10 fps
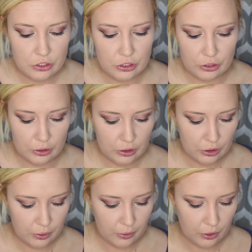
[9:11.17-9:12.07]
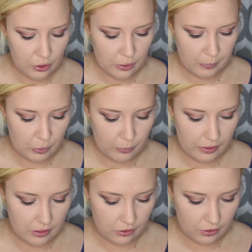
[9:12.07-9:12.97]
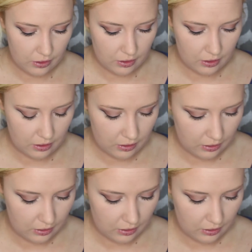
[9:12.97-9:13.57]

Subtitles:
take some tweezers,